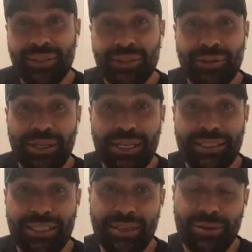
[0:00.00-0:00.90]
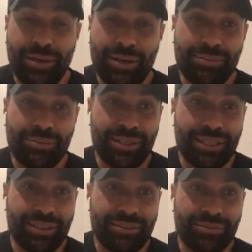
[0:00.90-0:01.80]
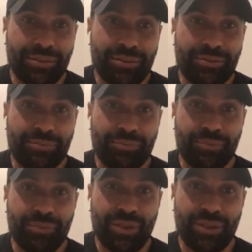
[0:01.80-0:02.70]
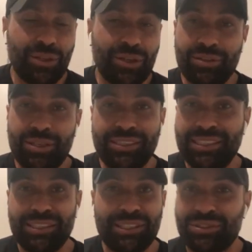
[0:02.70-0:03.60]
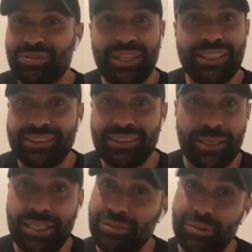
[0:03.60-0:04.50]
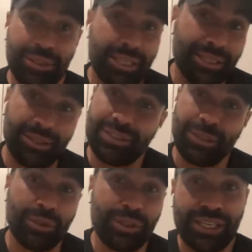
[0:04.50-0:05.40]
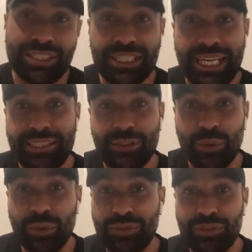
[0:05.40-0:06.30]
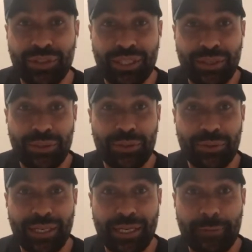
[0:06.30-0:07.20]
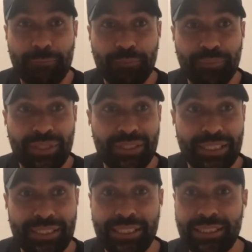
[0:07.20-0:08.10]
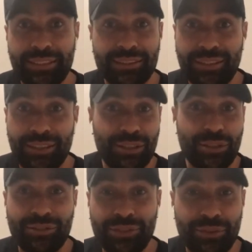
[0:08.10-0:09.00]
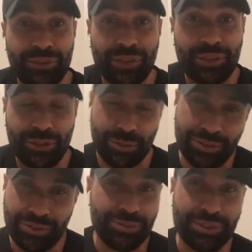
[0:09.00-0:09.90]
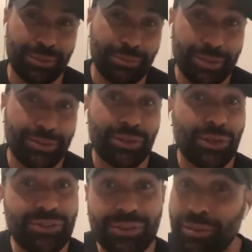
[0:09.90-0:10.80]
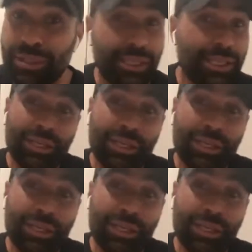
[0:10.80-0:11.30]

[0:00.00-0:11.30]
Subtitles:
So I've got a lot of Indigenous friends, and even someone like Jade North, who is Indigenous. I don't know if you would have obviously maybe have heard of him, but